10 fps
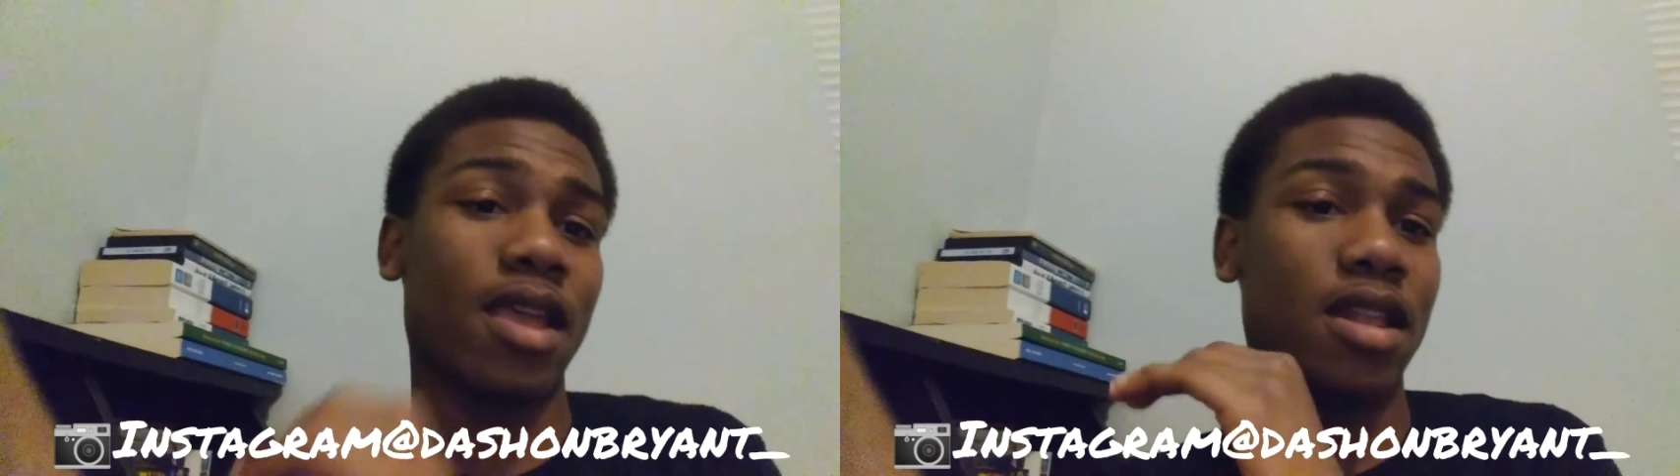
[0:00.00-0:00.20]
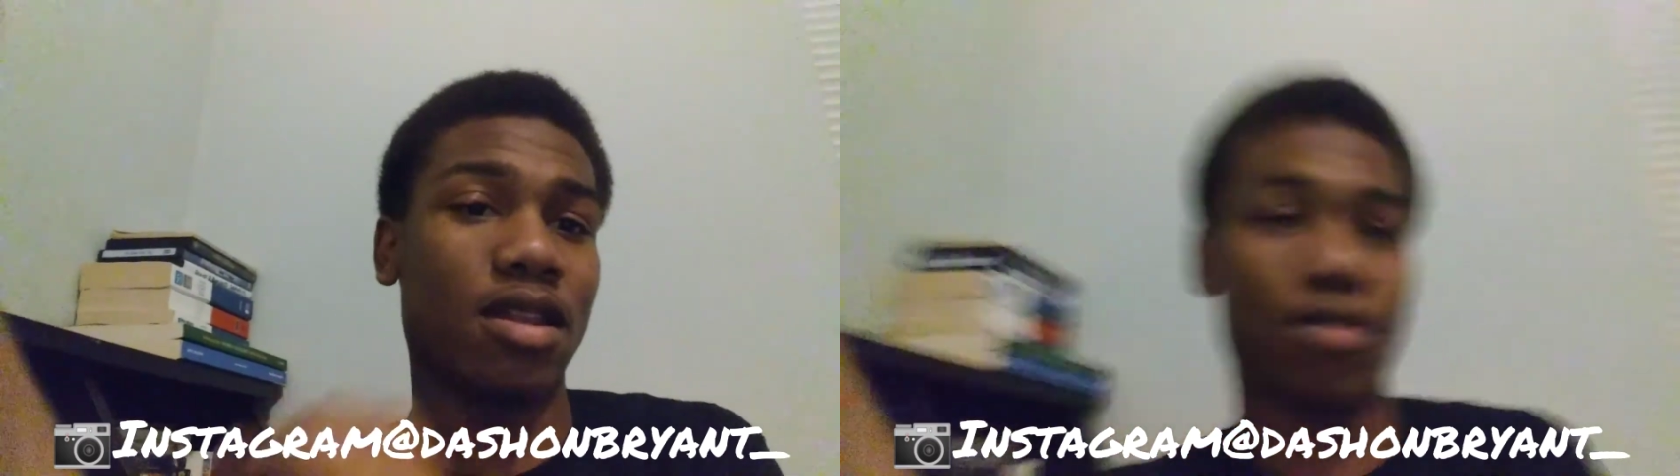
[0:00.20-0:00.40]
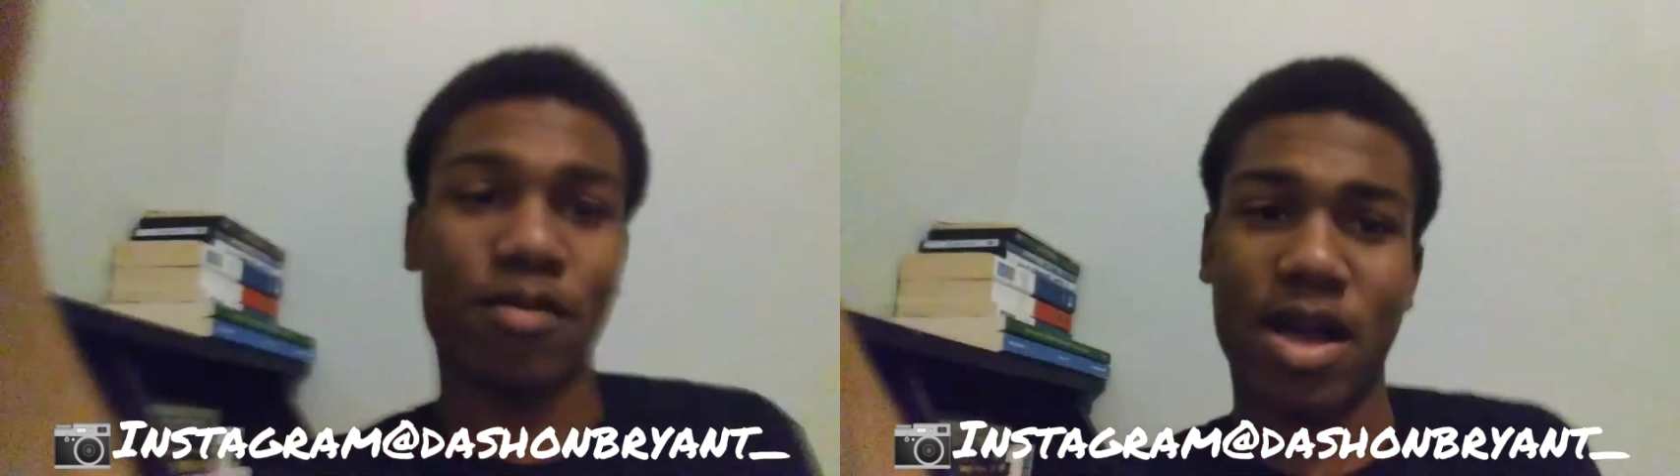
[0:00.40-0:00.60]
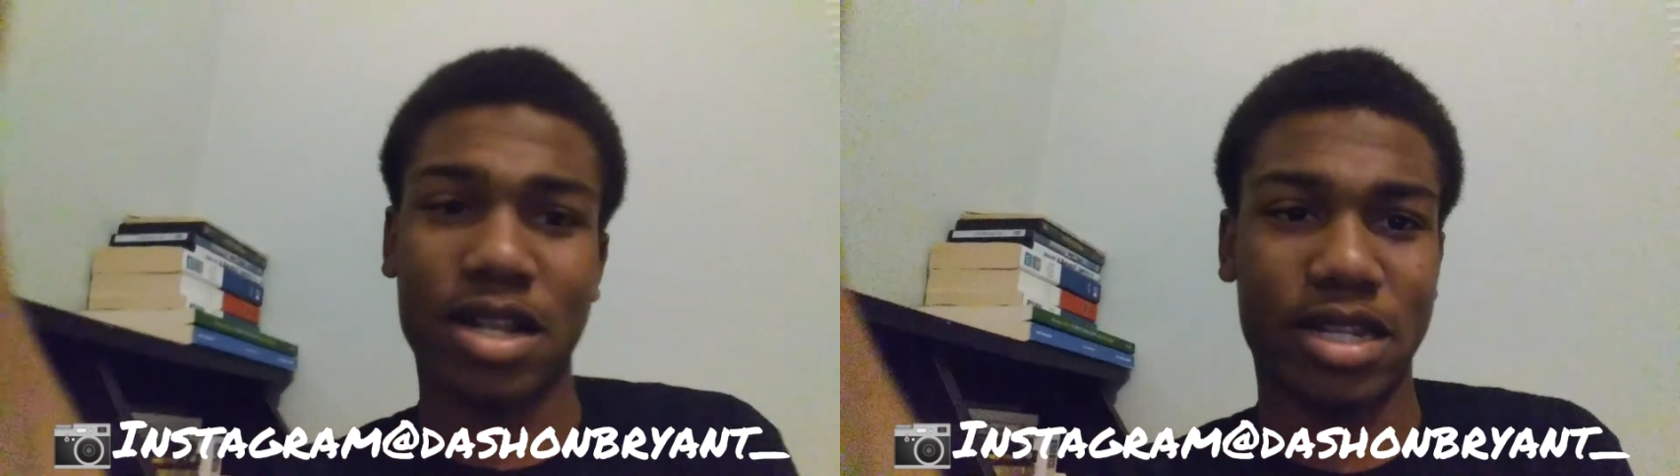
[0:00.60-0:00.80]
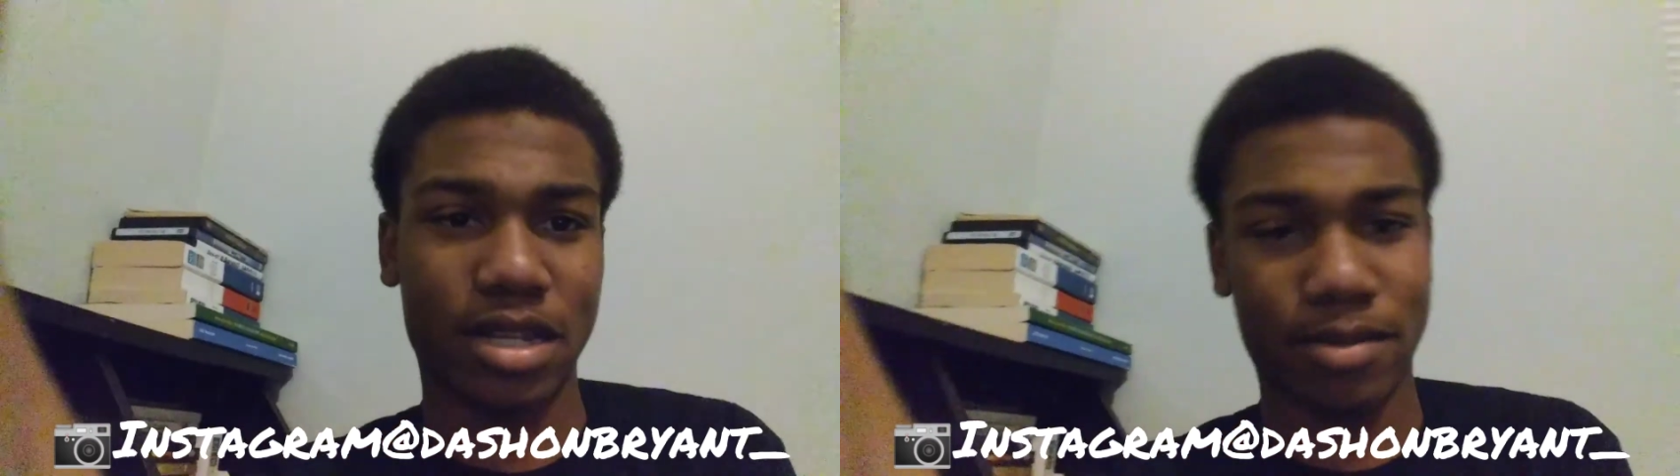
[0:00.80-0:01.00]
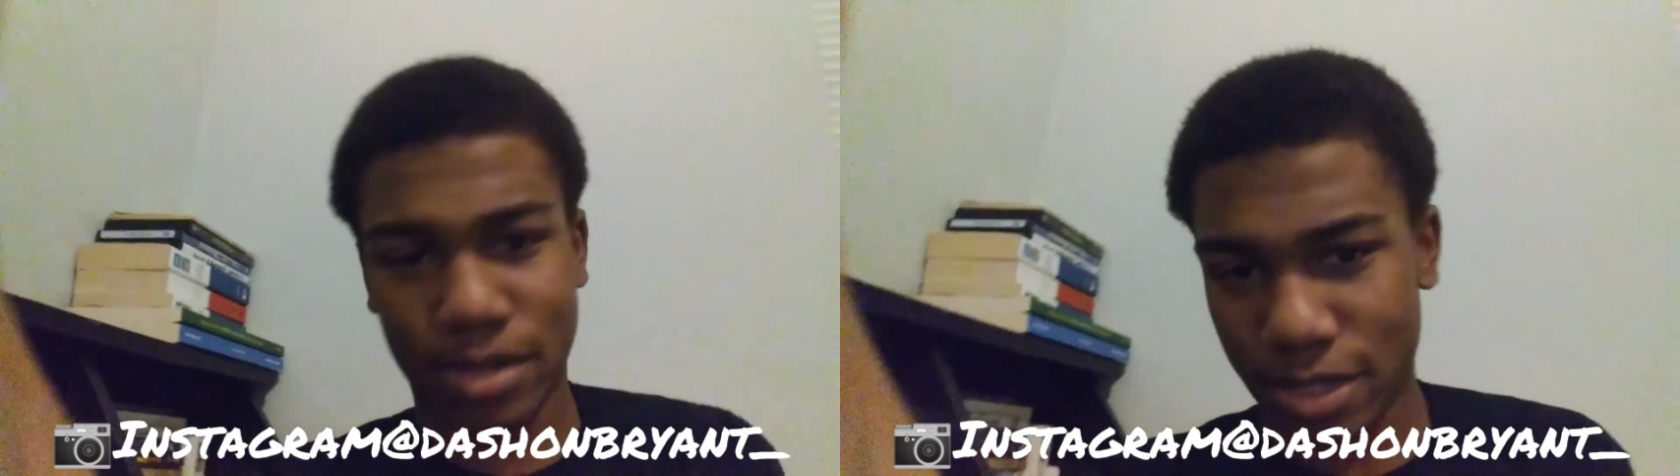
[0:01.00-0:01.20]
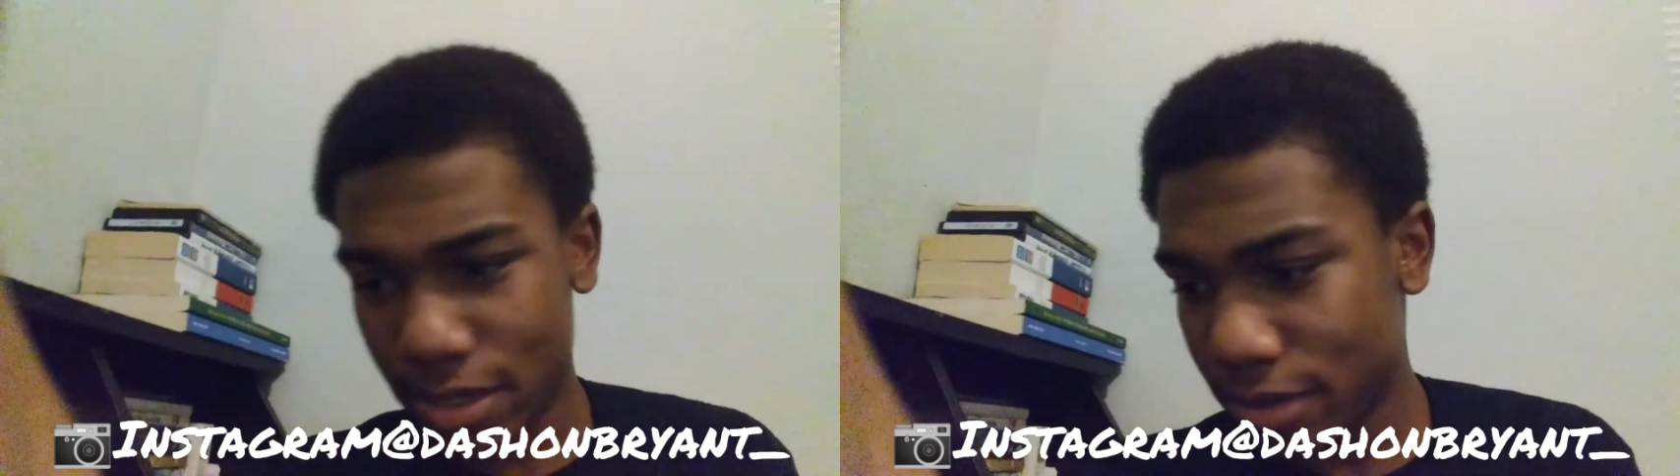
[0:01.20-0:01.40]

Them are my tips.